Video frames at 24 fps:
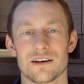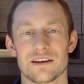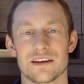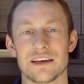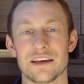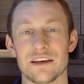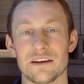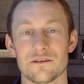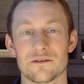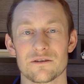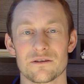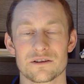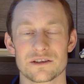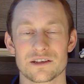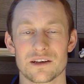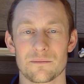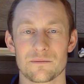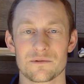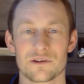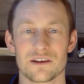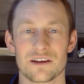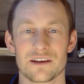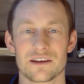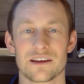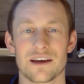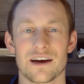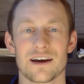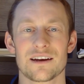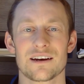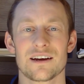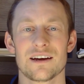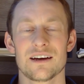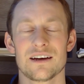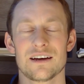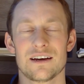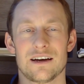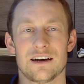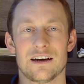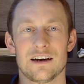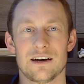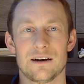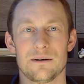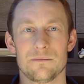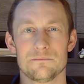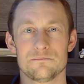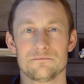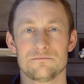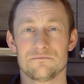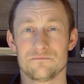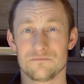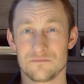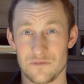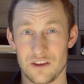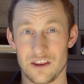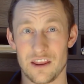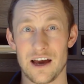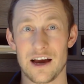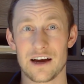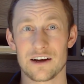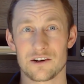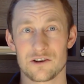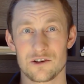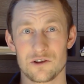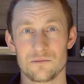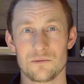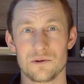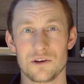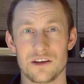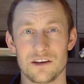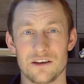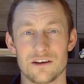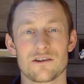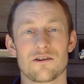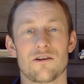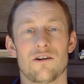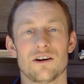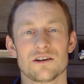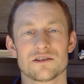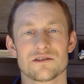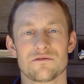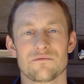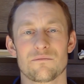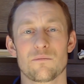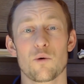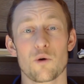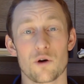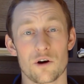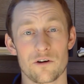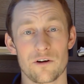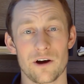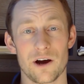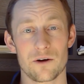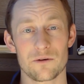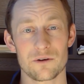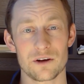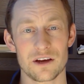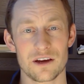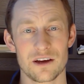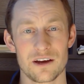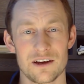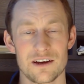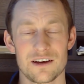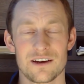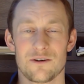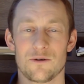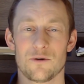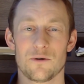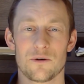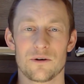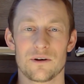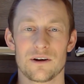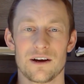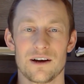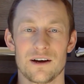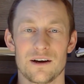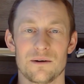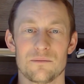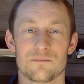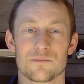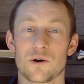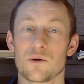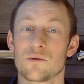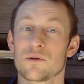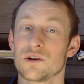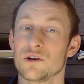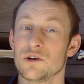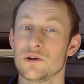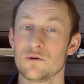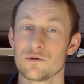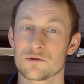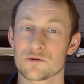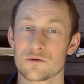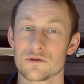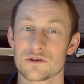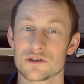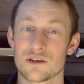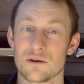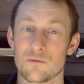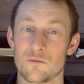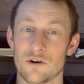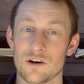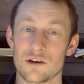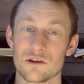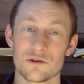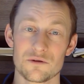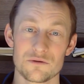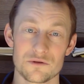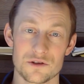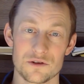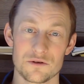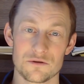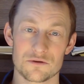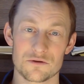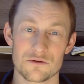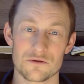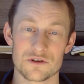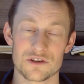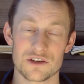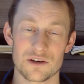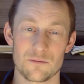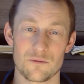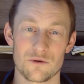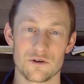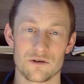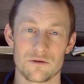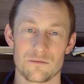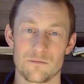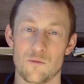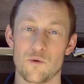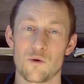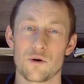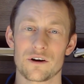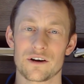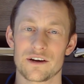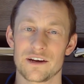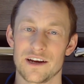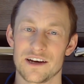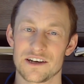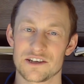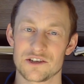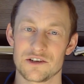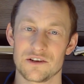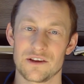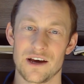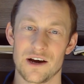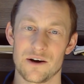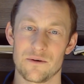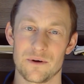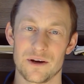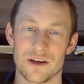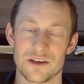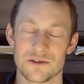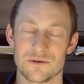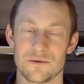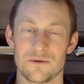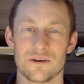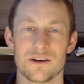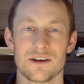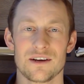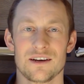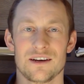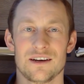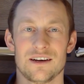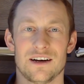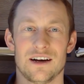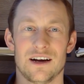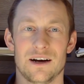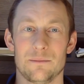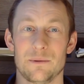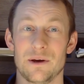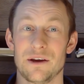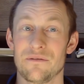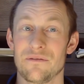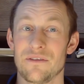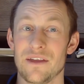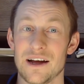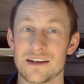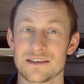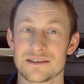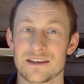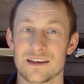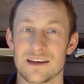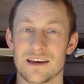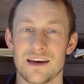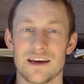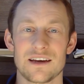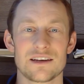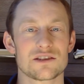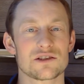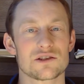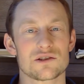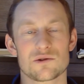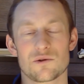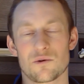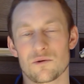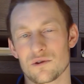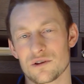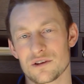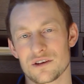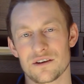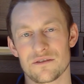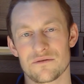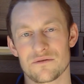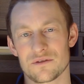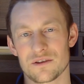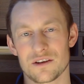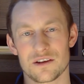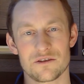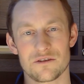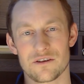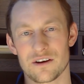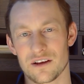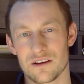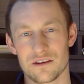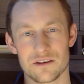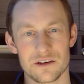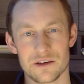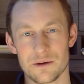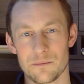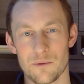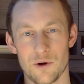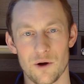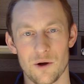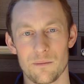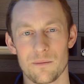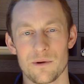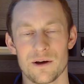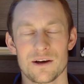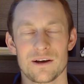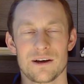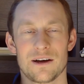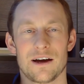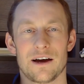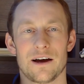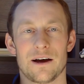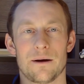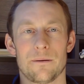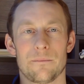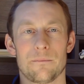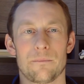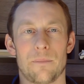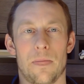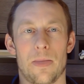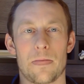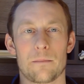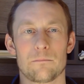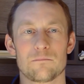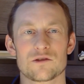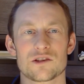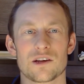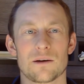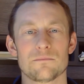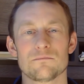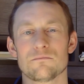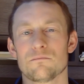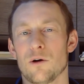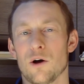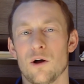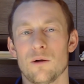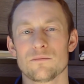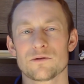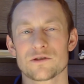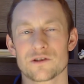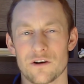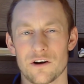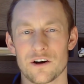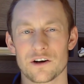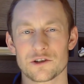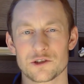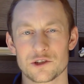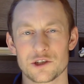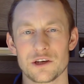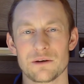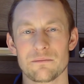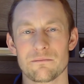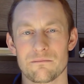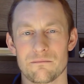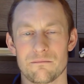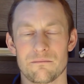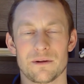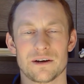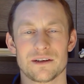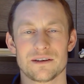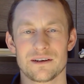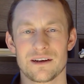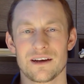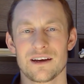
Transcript: heater or something like that, that could be cause of poor grounding or a broken neutral somewhere, loose neutral somewhere, poor connection that way. So if that's the case, totally different than your LED bulb. Some bulbs are cheap, but